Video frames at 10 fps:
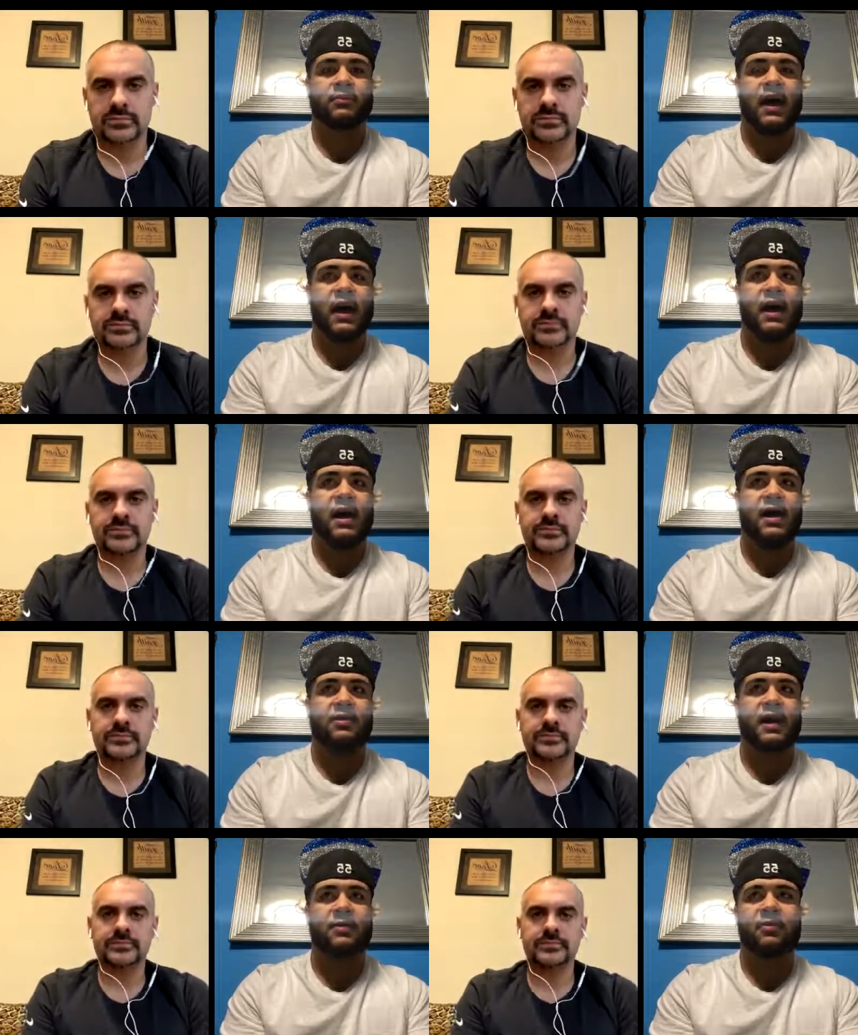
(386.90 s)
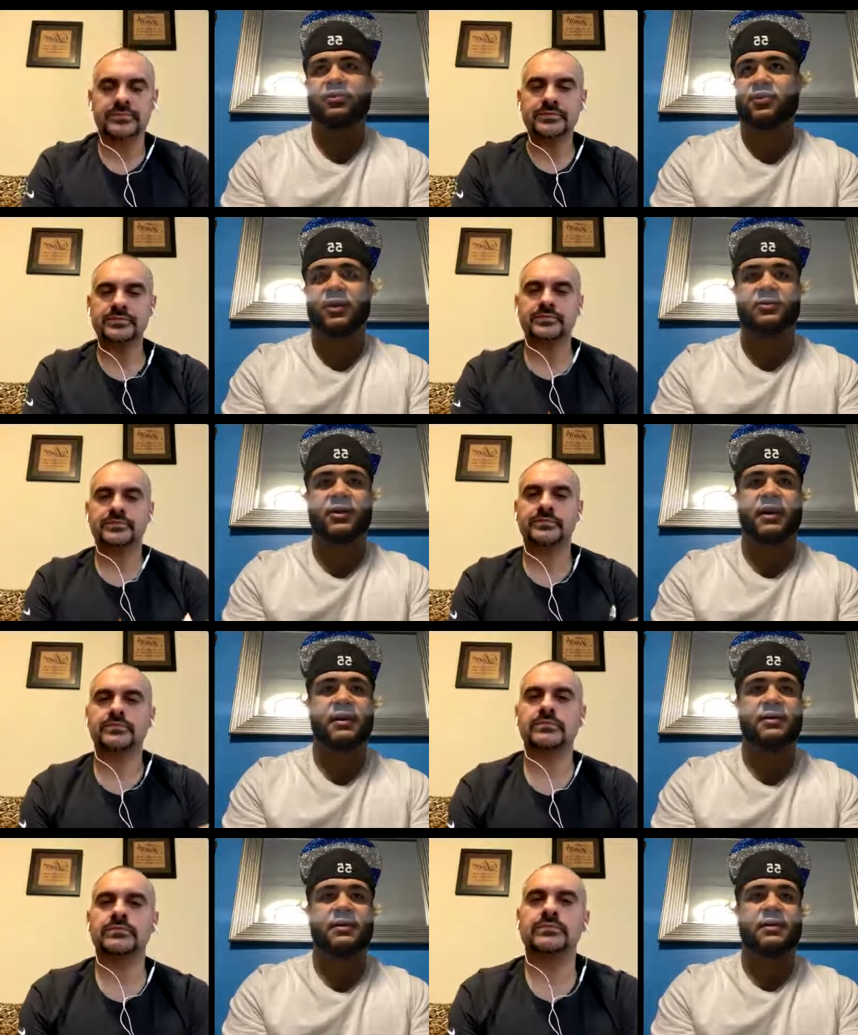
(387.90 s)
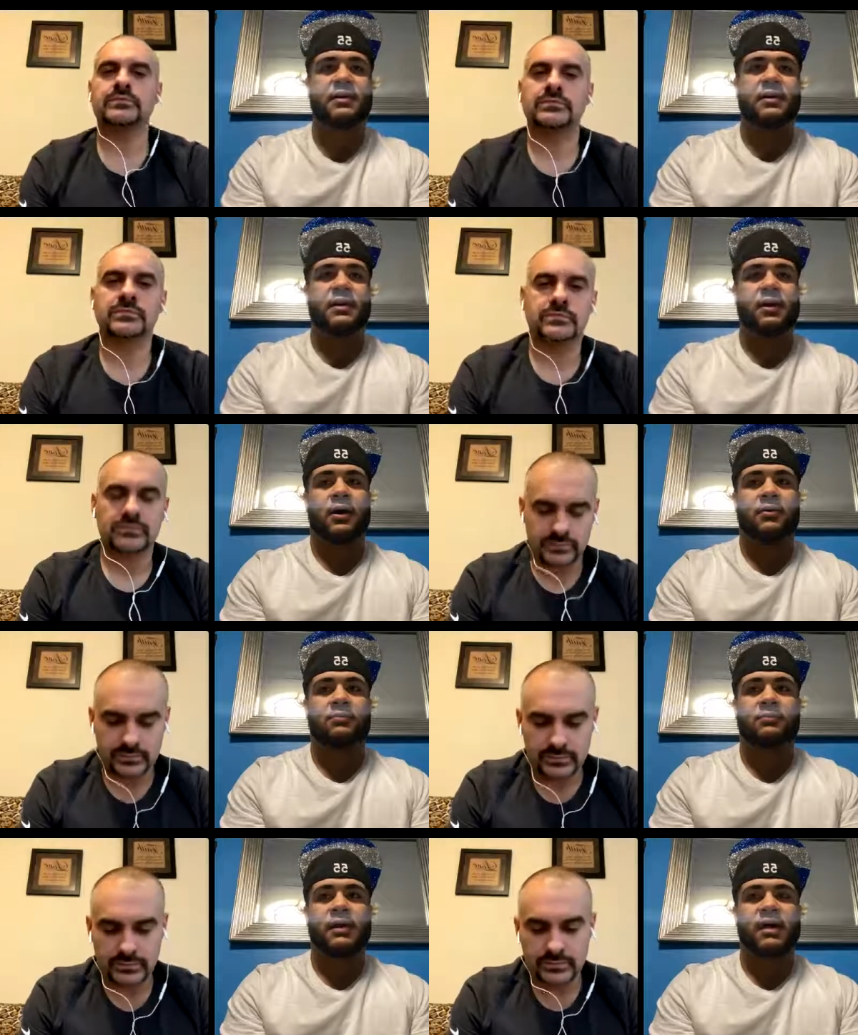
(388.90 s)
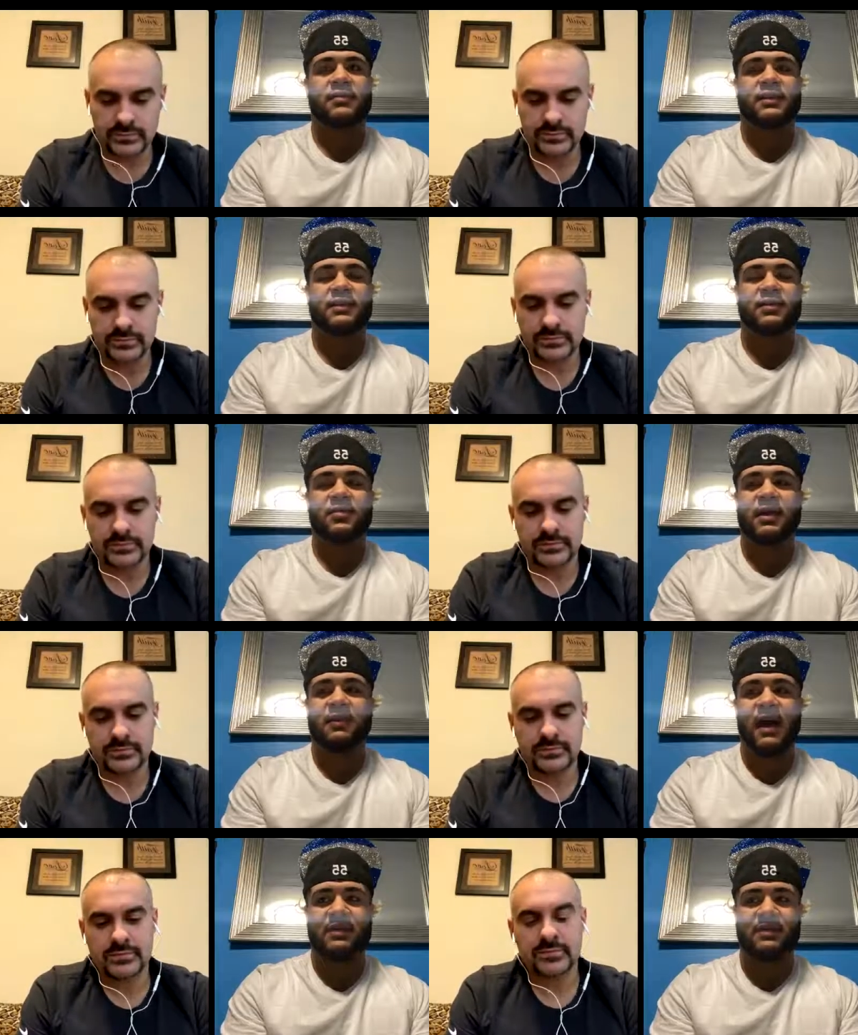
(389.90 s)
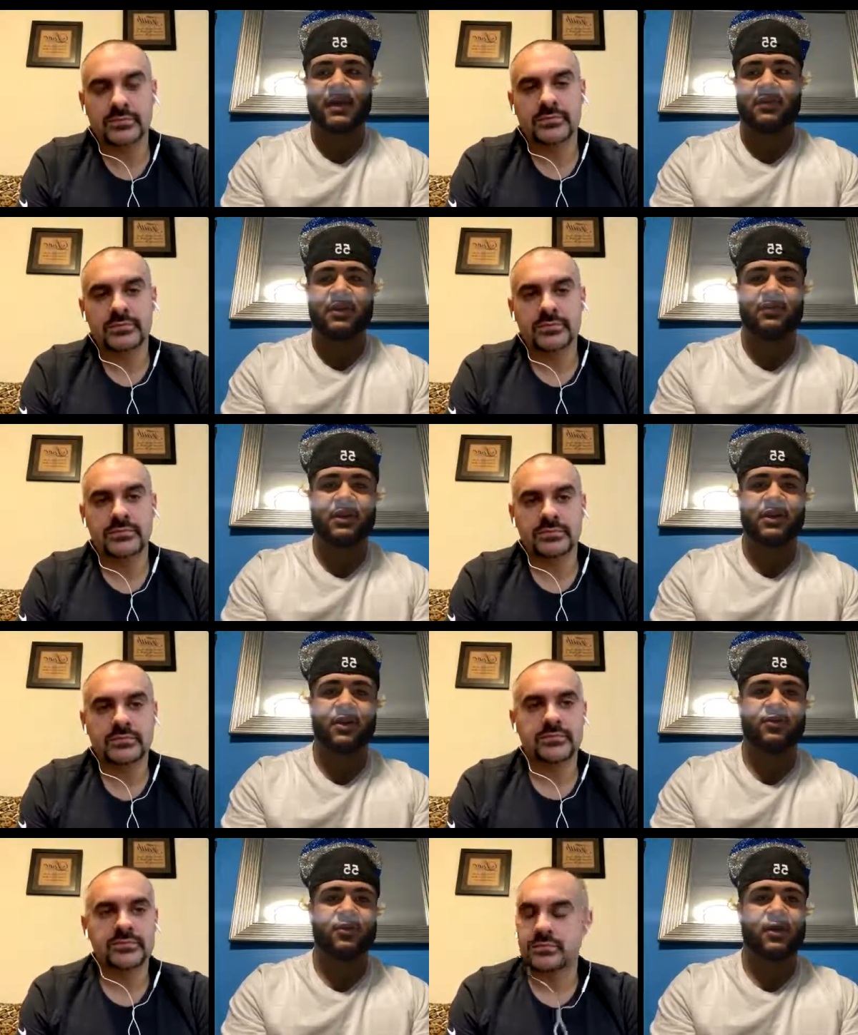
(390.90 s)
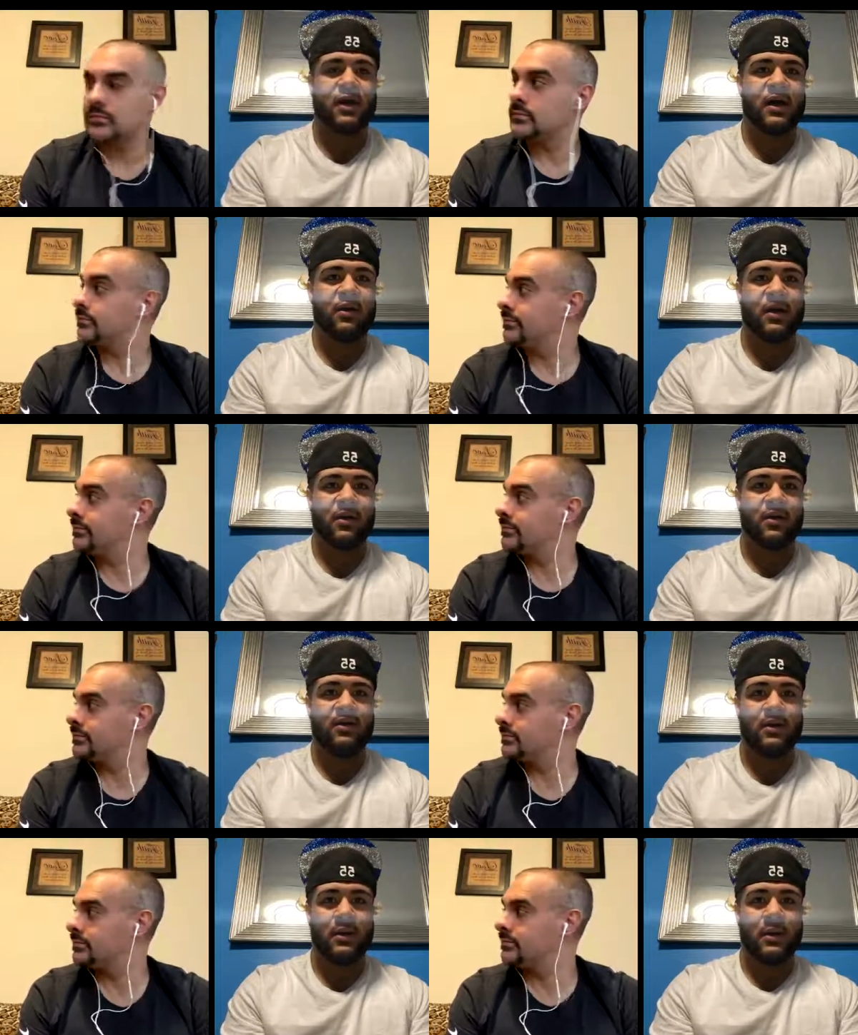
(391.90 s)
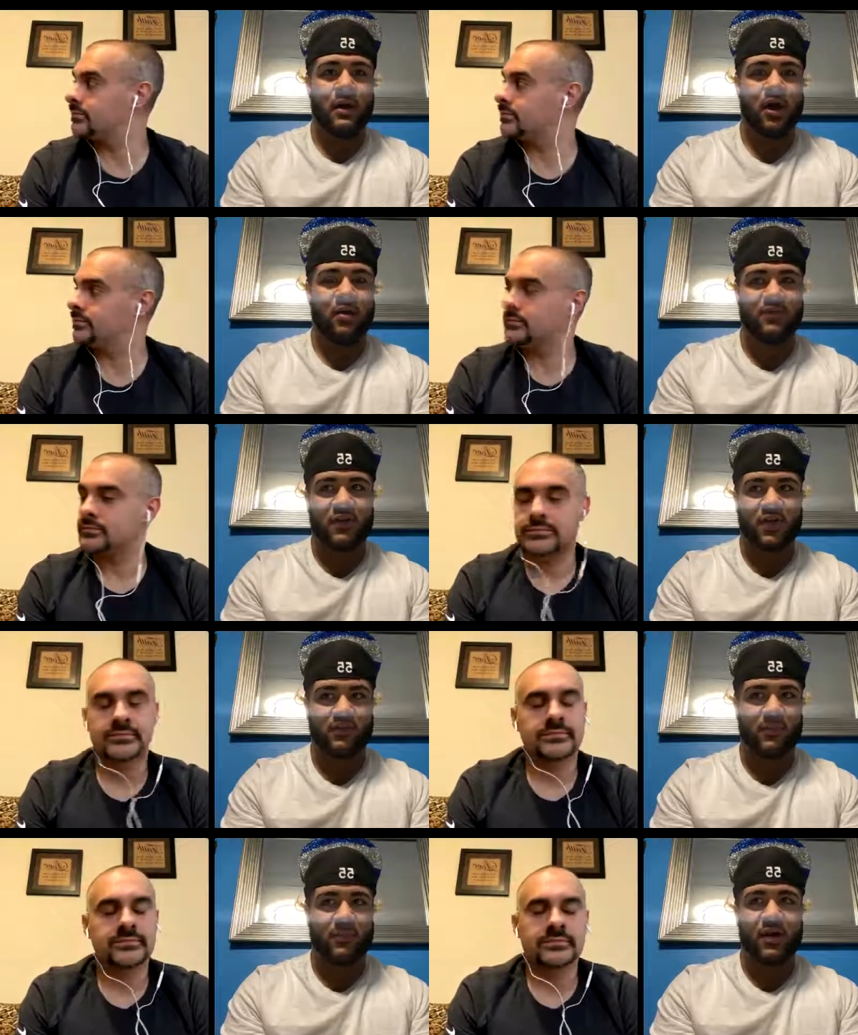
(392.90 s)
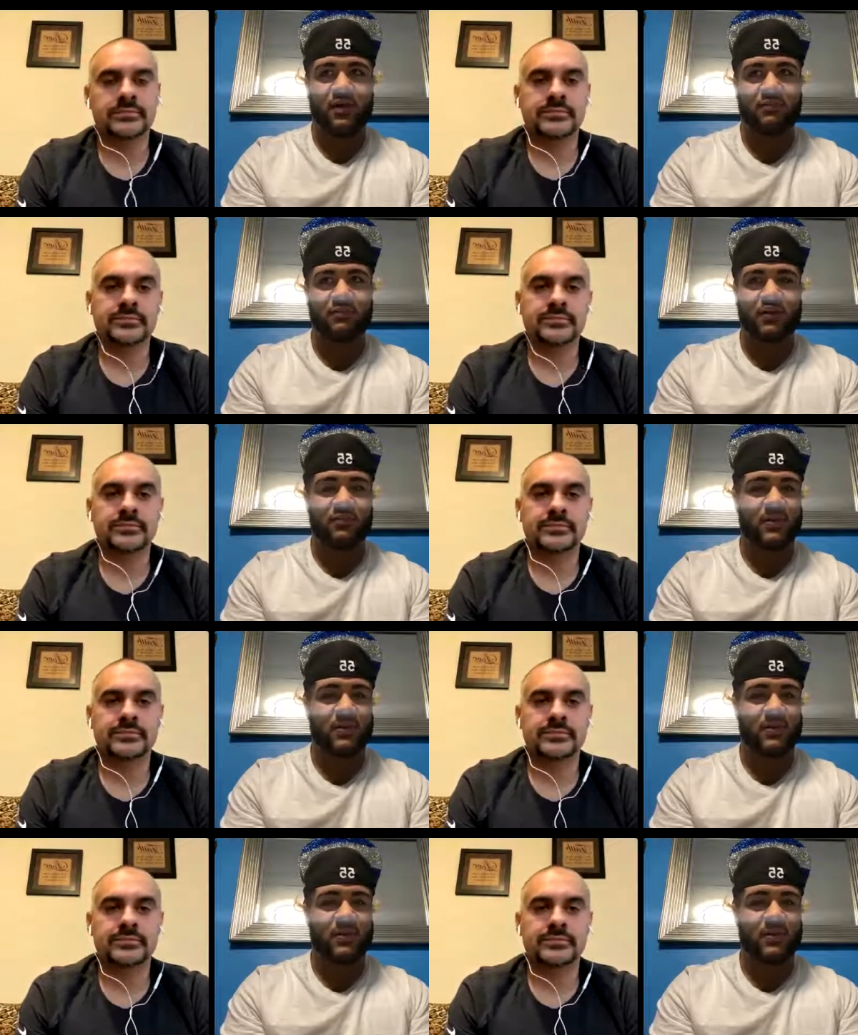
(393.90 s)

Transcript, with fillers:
Speaker 1: last, April 2020. Um, obviously, during the big lockdown, things weren't going too well out here uh, as far as football, you know,